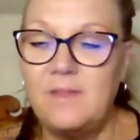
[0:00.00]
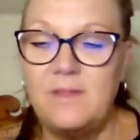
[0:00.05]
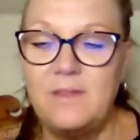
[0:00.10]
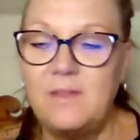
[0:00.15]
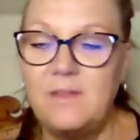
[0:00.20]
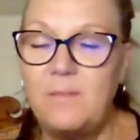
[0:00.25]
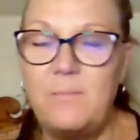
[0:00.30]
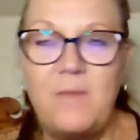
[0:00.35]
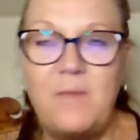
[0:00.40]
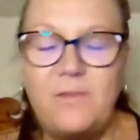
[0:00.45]

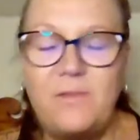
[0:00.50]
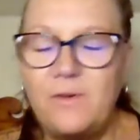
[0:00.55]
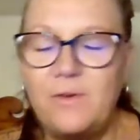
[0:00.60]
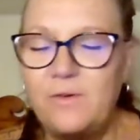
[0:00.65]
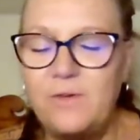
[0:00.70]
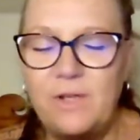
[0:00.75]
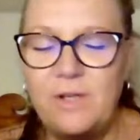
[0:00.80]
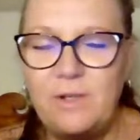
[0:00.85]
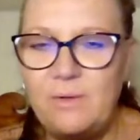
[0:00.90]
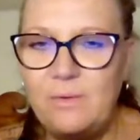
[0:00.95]
the mother
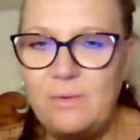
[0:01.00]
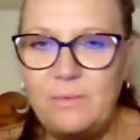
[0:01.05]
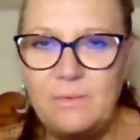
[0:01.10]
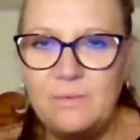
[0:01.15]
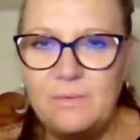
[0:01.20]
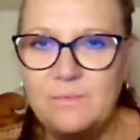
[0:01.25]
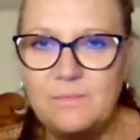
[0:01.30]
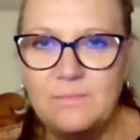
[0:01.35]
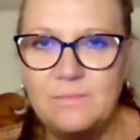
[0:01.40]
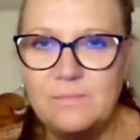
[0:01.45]
knew.
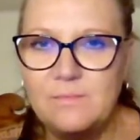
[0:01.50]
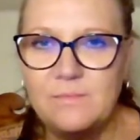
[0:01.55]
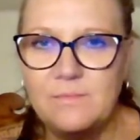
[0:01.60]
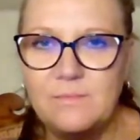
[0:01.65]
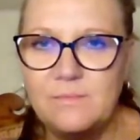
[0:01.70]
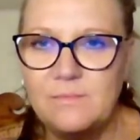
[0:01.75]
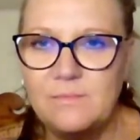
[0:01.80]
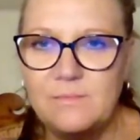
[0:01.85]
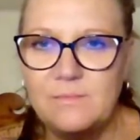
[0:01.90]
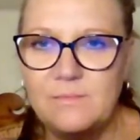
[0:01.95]

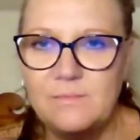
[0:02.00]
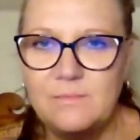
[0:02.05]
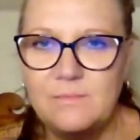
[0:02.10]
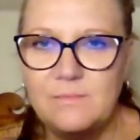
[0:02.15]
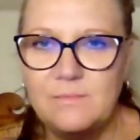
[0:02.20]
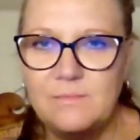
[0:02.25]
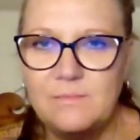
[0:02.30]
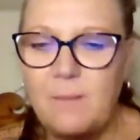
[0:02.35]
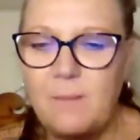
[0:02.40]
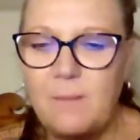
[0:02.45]

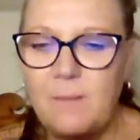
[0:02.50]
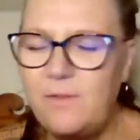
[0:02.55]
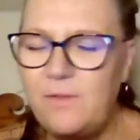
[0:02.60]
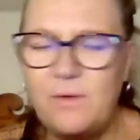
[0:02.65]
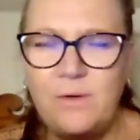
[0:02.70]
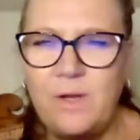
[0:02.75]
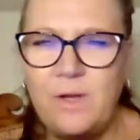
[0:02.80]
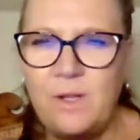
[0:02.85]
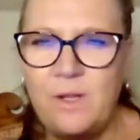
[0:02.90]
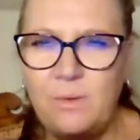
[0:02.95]
That mother
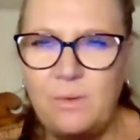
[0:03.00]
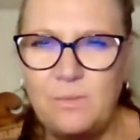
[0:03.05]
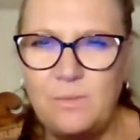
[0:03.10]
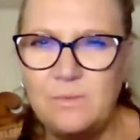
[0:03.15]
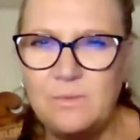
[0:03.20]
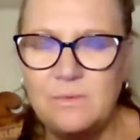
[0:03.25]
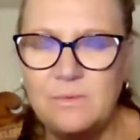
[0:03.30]
knew.